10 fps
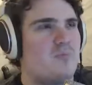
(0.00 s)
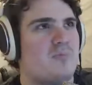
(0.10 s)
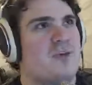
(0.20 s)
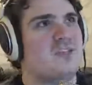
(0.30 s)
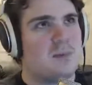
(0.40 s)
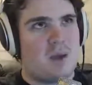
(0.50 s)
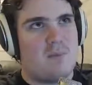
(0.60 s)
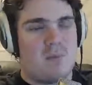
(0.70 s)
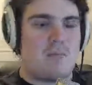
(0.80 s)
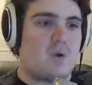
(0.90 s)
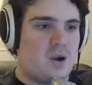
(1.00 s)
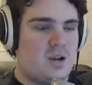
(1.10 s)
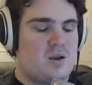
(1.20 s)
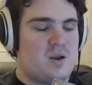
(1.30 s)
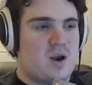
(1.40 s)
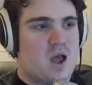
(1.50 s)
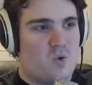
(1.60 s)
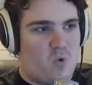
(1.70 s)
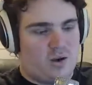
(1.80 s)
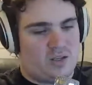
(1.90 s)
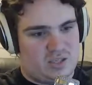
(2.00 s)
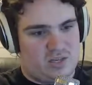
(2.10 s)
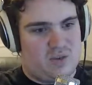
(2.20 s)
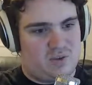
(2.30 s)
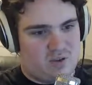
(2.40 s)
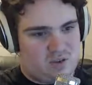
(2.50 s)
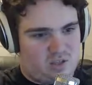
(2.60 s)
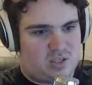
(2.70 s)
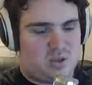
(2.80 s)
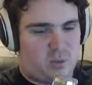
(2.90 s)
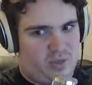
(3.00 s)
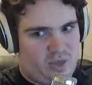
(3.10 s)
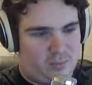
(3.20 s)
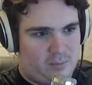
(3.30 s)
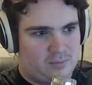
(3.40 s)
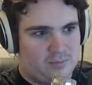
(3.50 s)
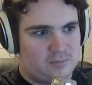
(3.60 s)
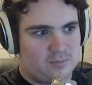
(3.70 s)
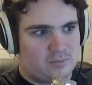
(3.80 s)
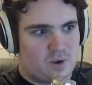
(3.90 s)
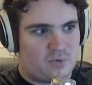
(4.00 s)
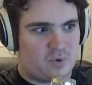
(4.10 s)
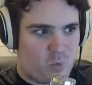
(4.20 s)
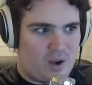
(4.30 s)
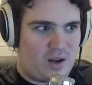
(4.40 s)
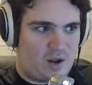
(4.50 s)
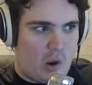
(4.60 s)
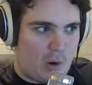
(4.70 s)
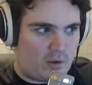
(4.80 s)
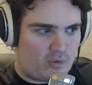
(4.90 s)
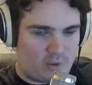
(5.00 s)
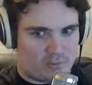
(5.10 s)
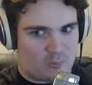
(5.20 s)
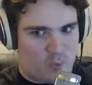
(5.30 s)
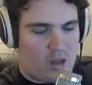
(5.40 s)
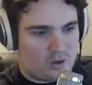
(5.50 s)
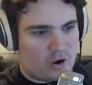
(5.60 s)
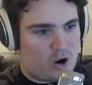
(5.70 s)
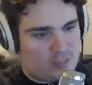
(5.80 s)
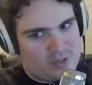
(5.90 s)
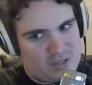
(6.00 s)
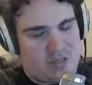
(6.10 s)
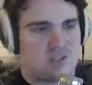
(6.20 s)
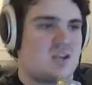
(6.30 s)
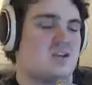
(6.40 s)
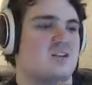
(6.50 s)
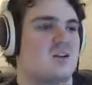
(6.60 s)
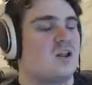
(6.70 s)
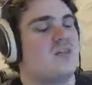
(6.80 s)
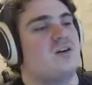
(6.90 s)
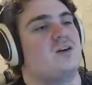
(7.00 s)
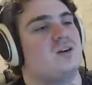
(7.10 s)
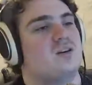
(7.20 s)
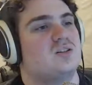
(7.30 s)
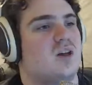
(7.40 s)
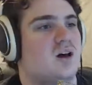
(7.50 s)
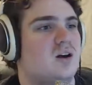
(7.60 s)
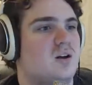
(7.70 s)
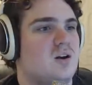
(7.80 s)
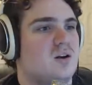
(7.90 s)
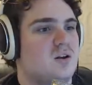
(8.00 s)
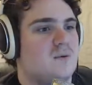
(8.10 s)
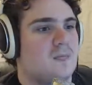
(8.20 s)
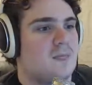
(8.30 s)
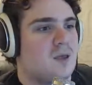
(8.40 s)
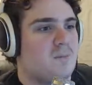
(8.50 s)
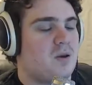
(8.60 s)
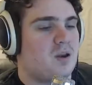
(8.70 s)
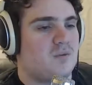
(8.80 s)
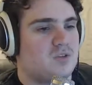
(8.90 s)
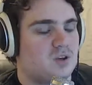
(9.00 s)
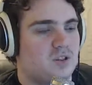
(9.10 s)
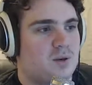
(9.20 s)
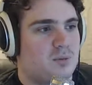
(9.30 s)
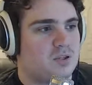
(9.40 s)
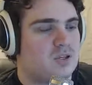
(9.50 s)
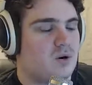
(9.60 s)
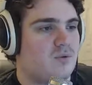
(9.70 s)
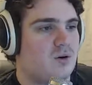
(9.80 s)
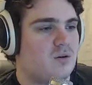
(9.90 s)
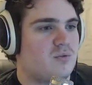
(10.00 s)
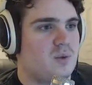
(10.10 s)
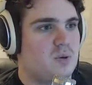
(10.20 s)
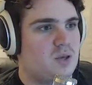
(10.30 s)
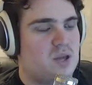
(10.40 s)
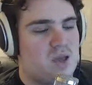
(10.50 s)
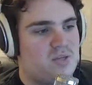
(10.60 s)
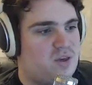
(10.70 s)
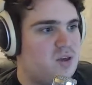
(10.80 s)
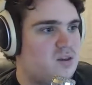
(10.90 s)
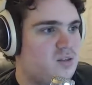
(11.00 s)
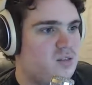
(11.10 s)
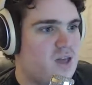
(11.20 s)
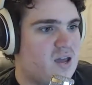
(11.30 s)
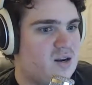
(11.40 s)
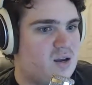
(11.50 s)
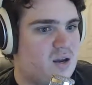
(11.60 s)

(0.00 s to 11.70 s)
Because in my memory, I wanted to give it to them for winning, going from wild card, but taking second still, I think is a big enough deal that it puts it over VP. I think that